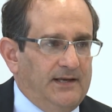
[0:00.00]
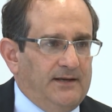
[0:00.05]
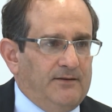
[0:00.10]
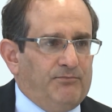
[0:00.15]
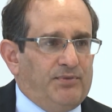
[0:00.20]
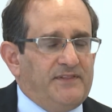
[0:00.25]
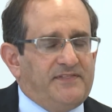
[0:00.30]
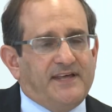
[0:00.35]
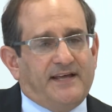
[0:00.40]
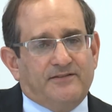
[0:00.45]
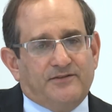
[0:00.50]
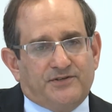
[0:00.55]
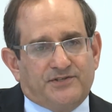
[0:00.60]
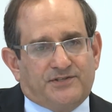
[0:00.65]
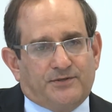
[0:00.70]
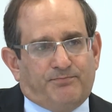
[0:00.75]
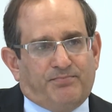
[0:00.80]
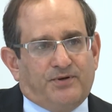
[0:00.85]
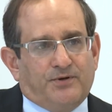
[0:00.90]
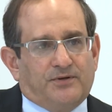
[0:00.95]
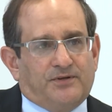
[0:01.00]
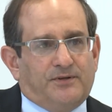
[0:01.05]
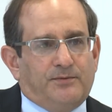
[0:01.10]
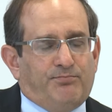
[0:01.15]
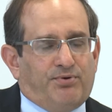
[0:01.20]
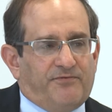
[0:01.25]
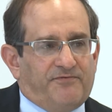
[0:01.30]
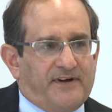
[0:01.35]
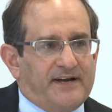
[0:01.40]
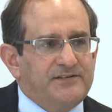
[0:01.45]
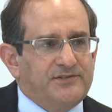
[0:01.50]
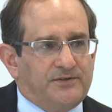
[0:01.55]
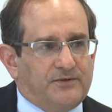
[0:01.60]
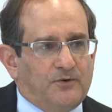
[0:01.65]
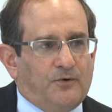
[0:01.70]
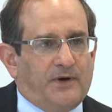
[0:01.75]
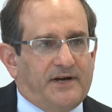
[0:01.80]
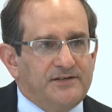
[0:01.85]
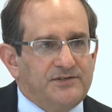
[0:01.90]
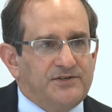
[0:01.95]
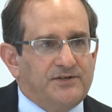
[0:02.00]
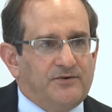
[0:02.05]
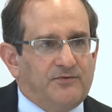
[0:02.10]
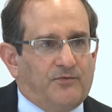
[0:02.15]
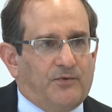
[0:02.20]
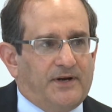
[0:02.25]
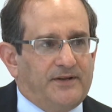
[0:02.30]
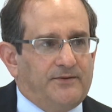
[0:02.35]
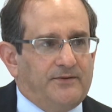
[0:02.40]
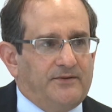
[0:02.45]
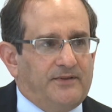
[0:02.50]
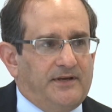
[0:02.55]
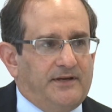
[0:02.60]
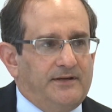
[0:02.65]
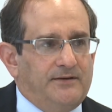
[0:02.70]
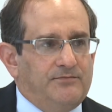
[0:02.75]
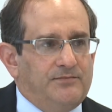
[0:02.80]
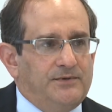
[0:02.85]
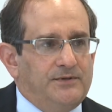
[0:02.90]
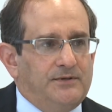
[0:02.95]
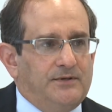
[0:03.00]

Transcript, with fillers: But then there's the purely professional question of whether they